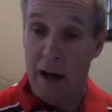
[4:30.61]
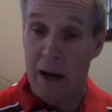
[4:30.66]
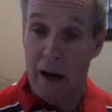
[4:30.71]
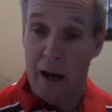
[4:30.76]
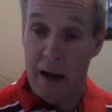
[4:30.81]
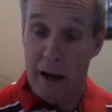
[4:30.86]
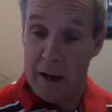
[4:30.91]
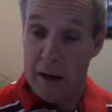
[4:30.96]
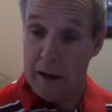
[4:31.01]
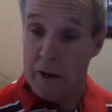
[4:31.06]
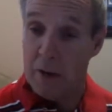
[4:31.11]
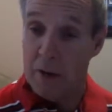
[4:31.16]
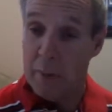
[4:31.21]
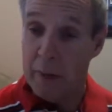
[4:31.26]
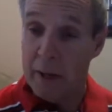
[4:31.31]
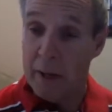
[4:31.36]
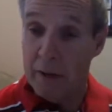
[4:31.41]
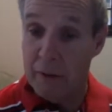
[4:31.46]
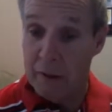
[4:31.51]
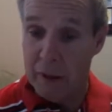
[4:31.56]
and
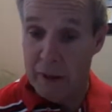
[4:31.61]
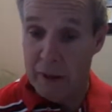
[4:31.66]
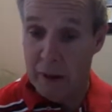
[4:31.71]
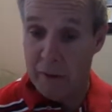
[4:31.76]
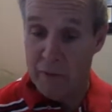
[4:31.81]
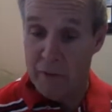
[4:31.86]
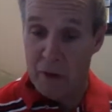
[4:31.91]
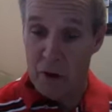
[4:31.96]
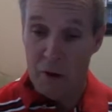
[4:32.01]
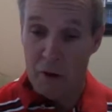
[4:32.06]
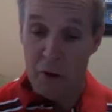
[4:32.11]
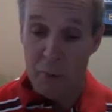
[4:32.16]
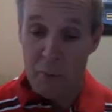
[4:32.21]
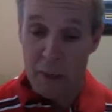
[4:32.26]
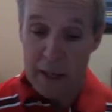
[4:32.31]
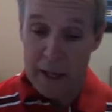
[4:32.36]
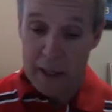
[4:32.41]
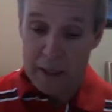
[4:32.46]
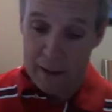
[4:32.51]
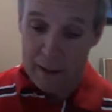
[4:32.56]
intermingling of
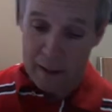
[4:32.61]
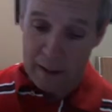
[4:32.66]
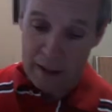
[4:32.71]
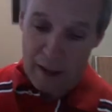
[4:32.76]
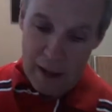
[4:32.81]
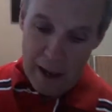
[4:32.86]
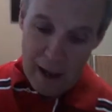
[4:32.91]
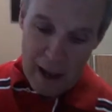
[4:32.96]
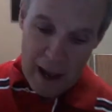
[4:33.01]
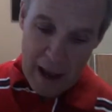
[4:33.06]
European